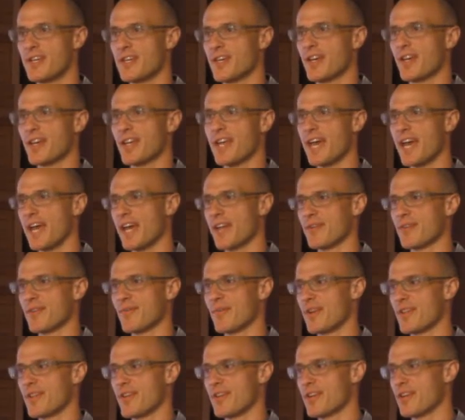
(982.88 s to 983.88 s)
again,
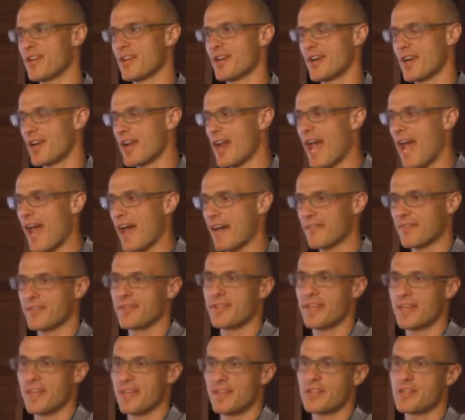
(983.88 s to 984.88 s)
whether you're an
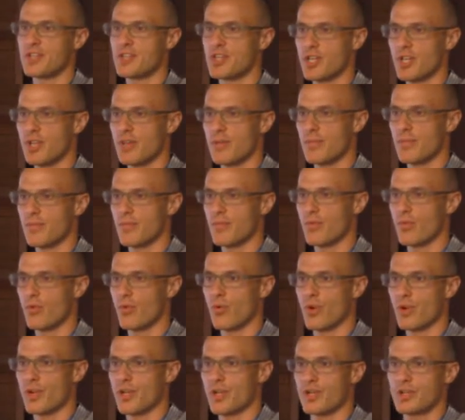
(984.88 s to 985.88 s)
athlete in the gym,
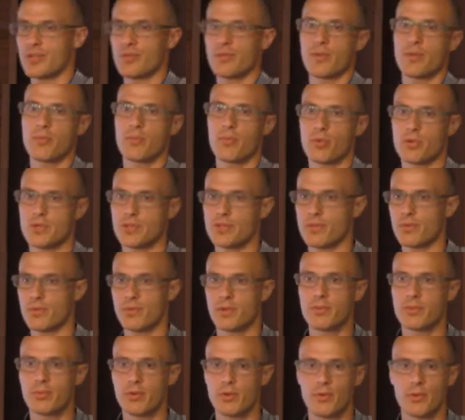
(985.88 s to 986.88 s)
or you're doing more
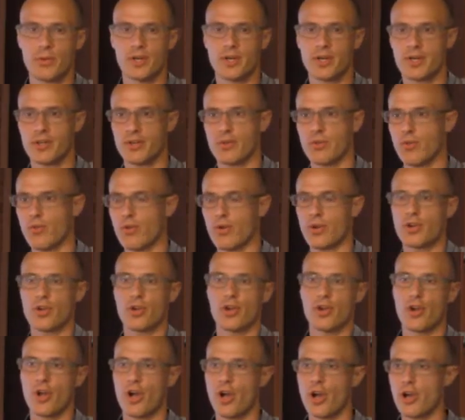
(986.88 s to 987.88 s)
cerebral work, or you're
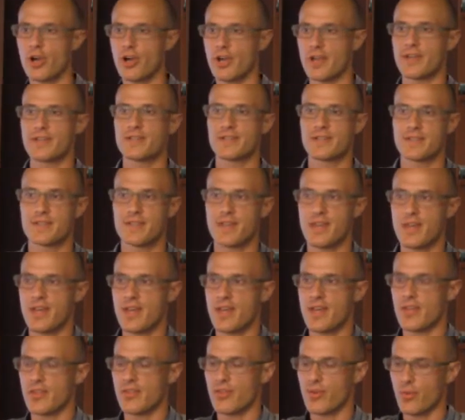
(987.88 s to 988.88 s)
an artist,
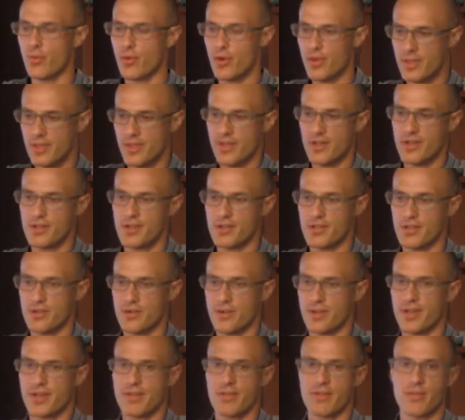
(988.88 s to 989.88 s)
the work that you're
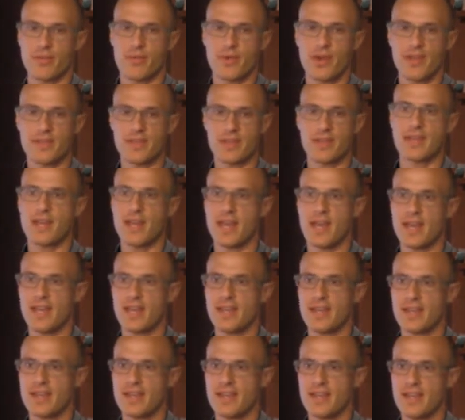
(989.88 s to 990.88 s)
doing throughout the day,
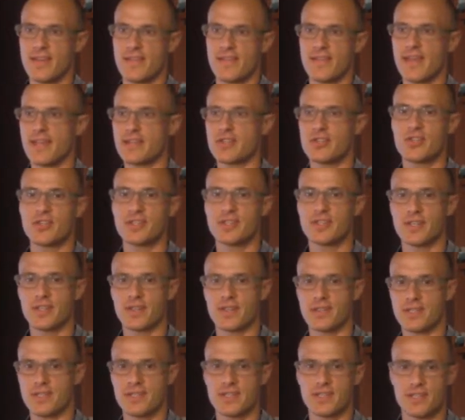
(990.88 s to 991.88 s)
that's just like
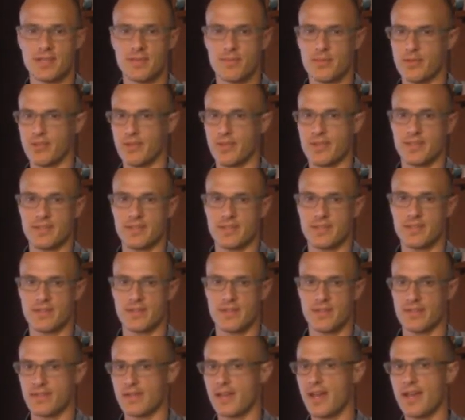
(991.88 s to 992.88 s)
the stimulus
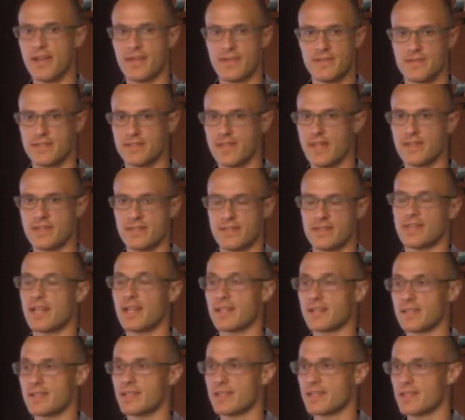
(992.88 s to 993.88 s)
that kind of
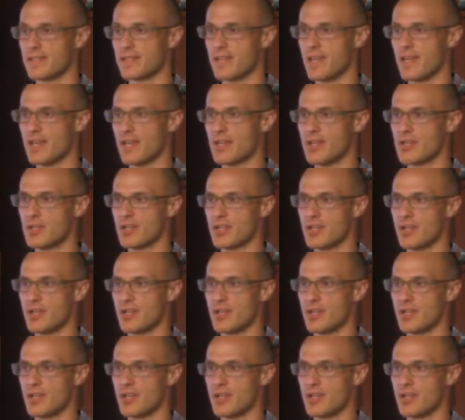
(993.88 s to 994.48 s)
sets the stage.